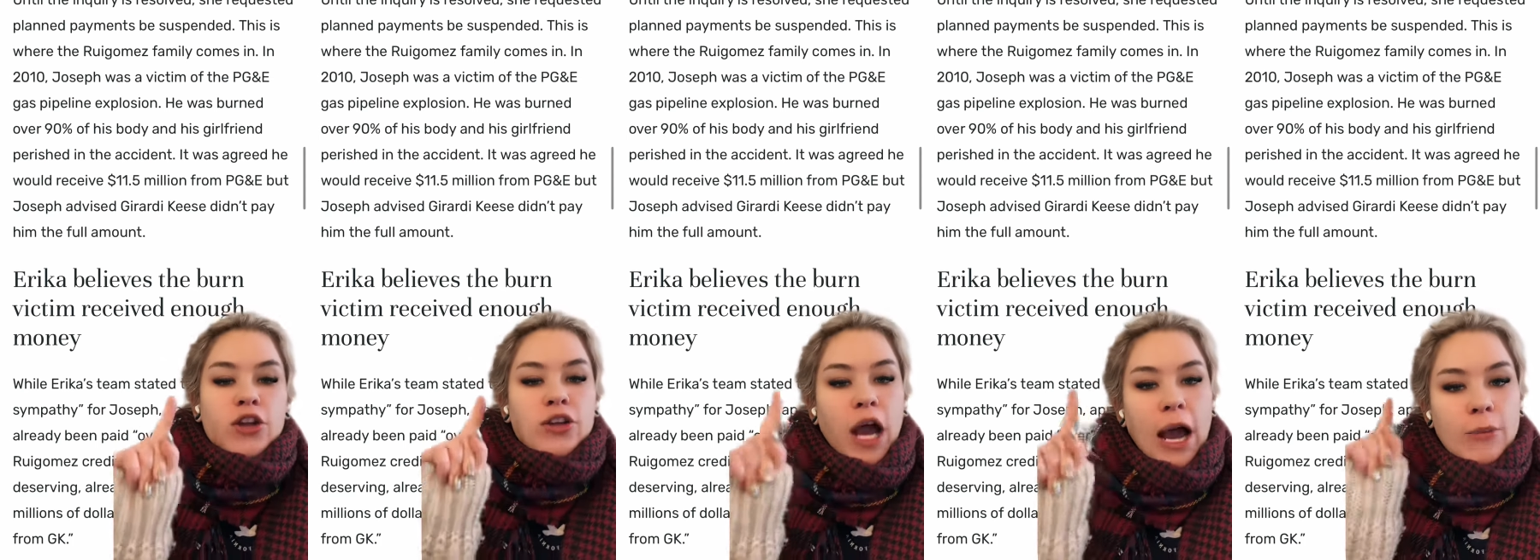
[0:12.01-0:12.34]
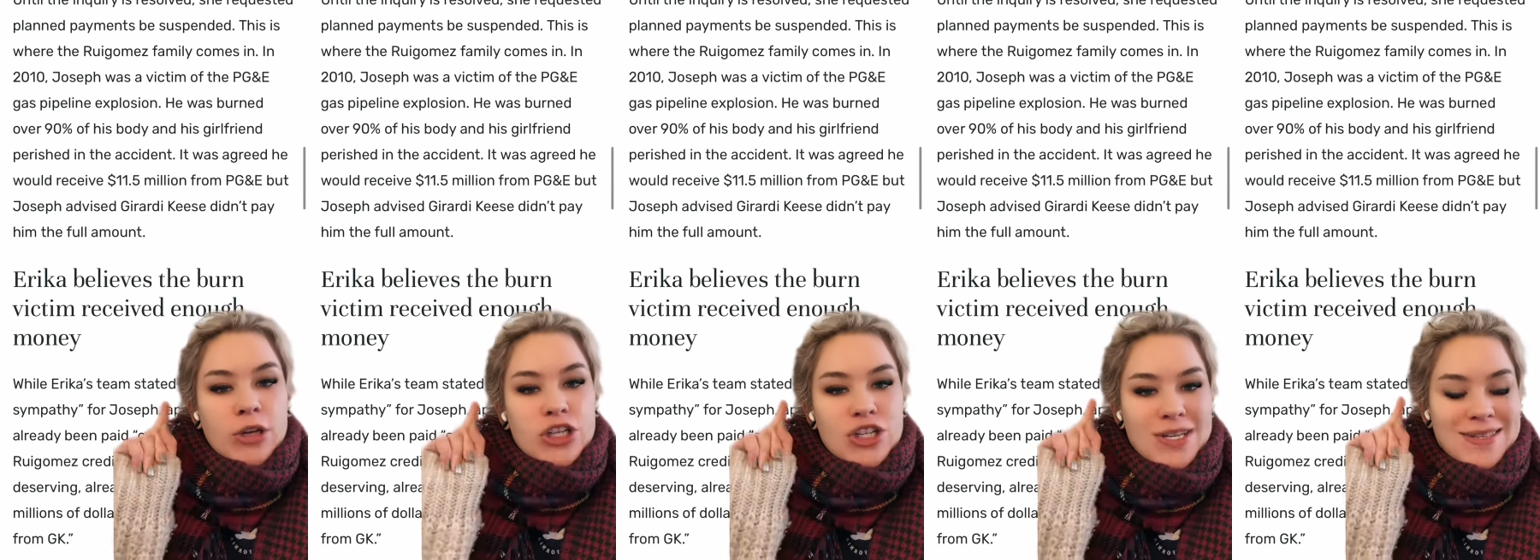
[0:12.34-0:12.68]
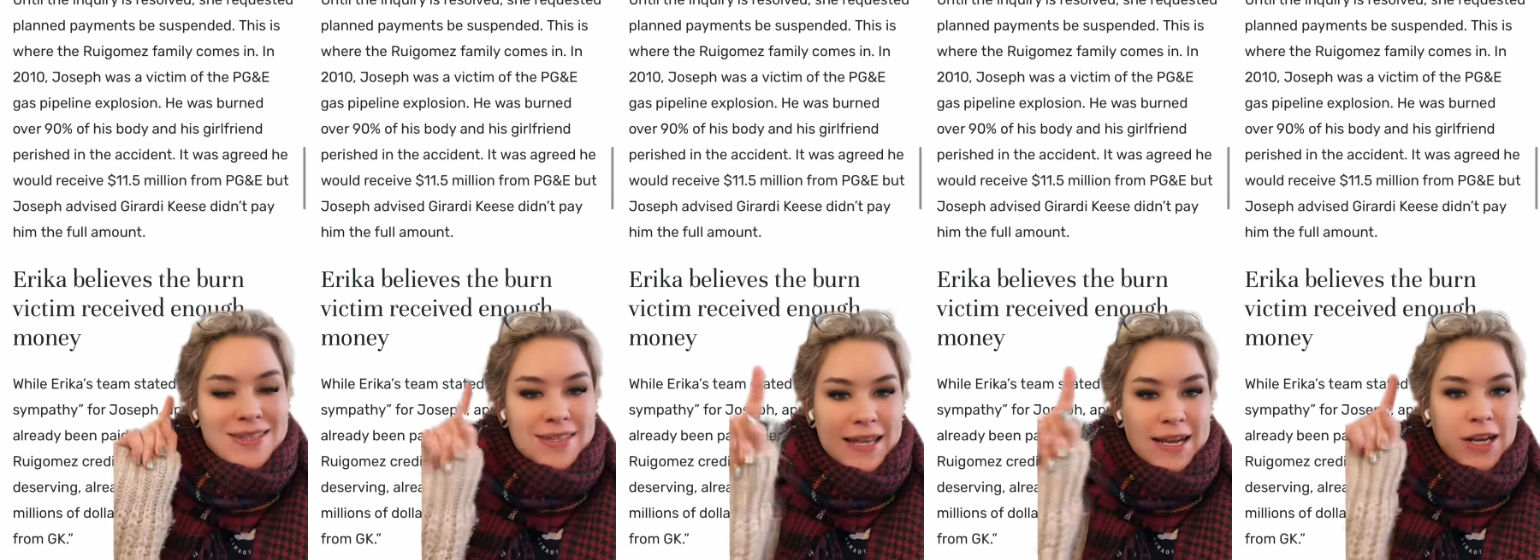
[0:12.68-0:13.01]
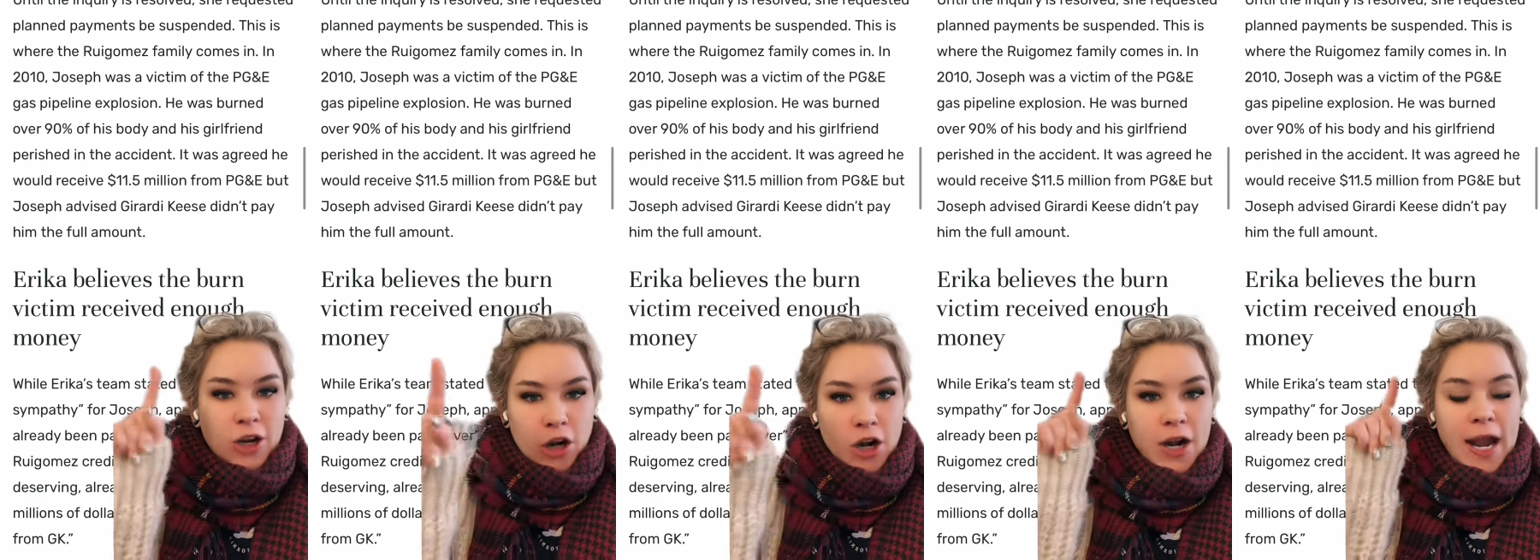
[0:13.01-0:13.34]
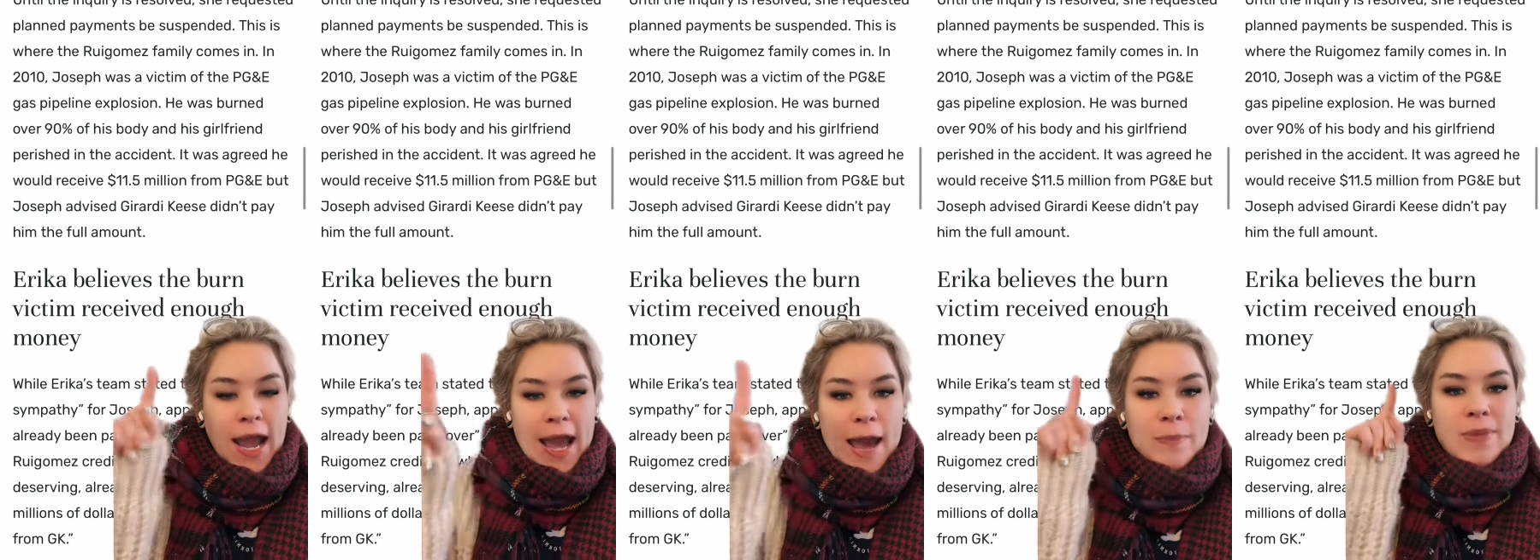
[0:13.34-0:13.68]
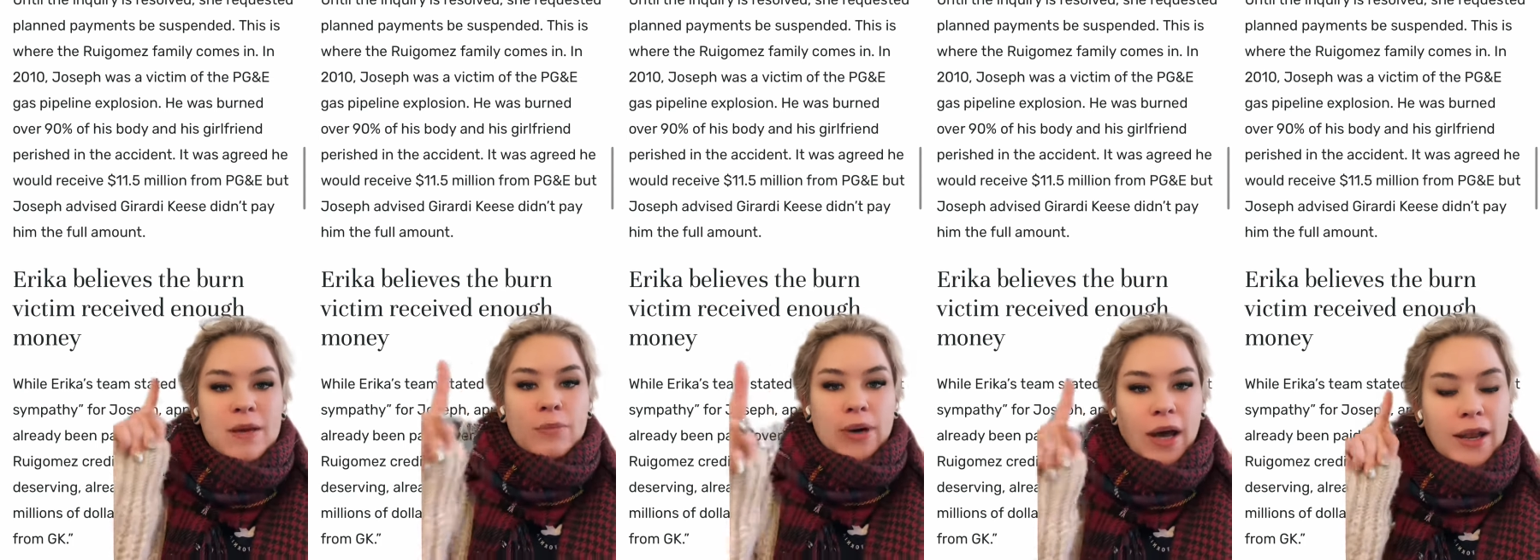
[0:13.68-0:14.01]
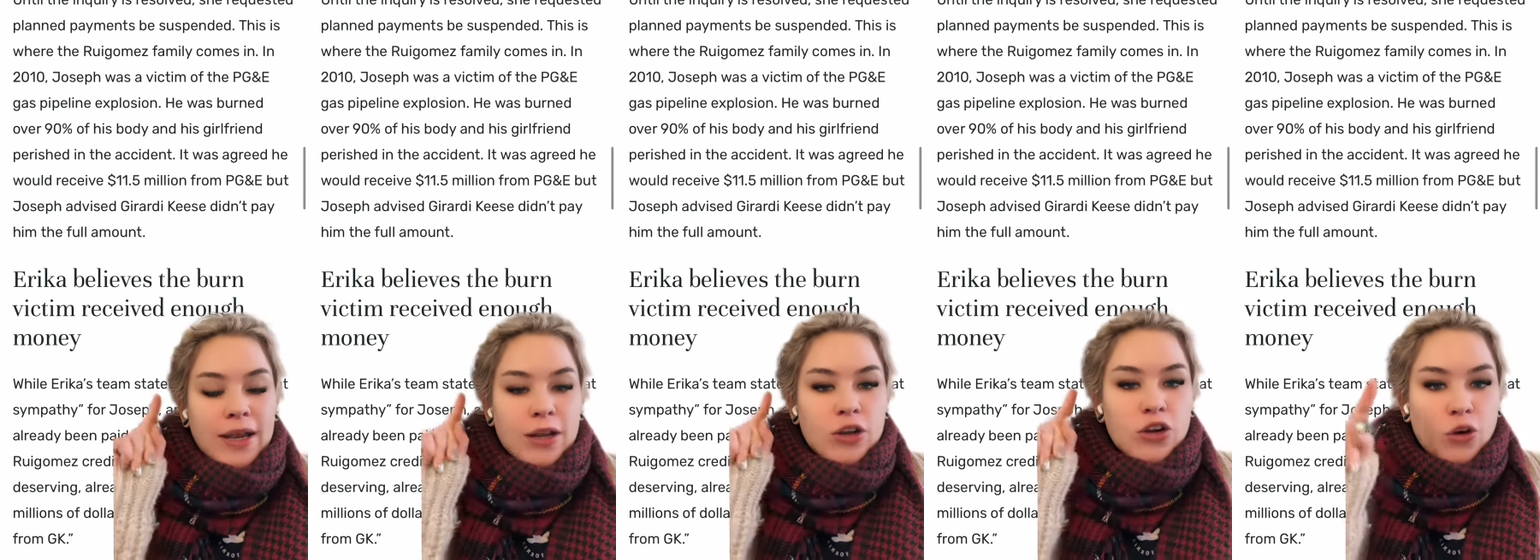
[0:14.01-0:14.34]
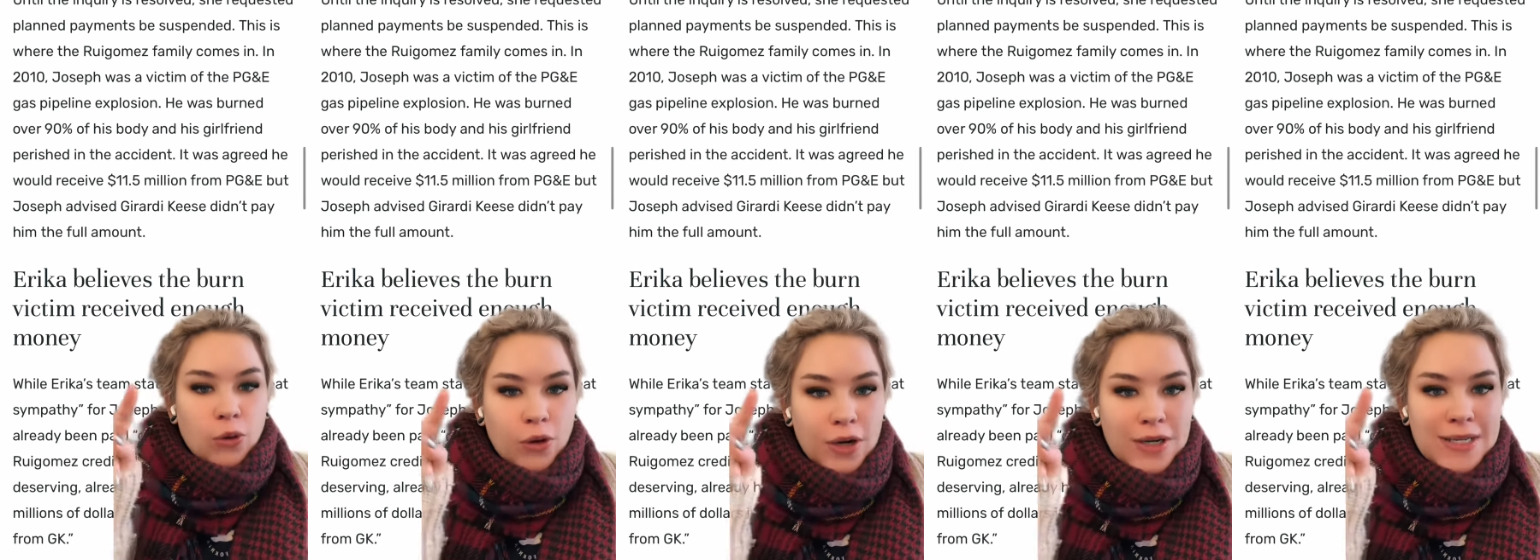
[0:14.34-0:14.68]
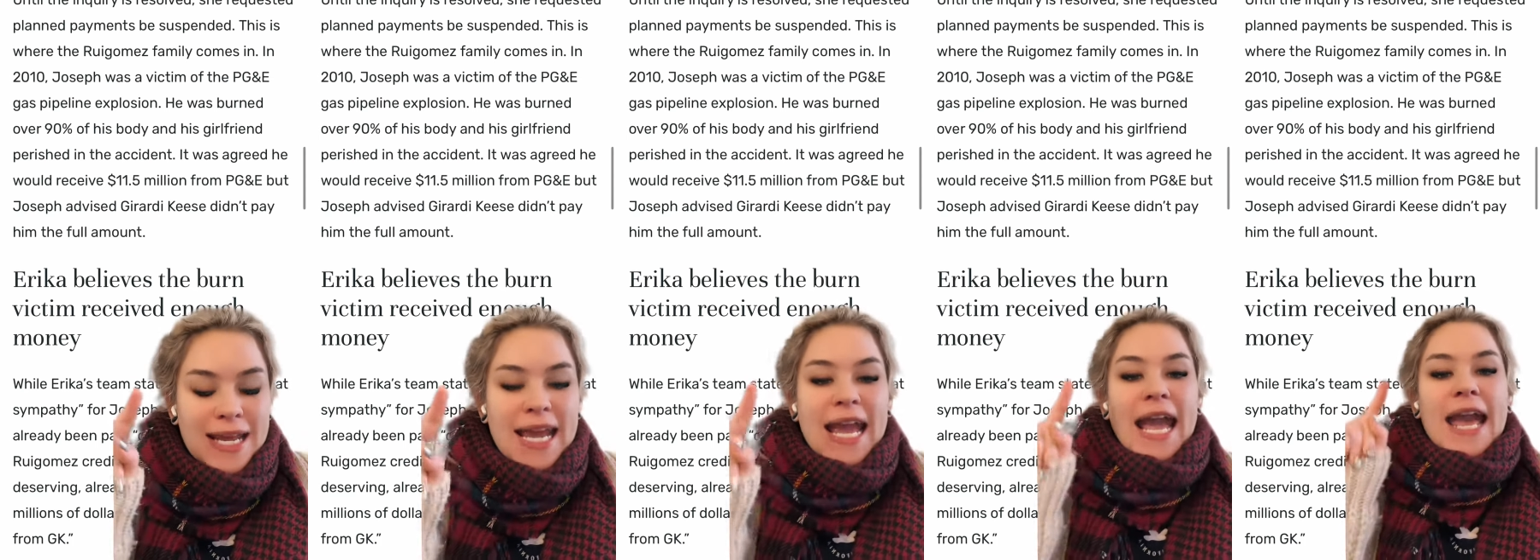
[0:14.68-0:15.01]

Not when she's sitting her happy butt in court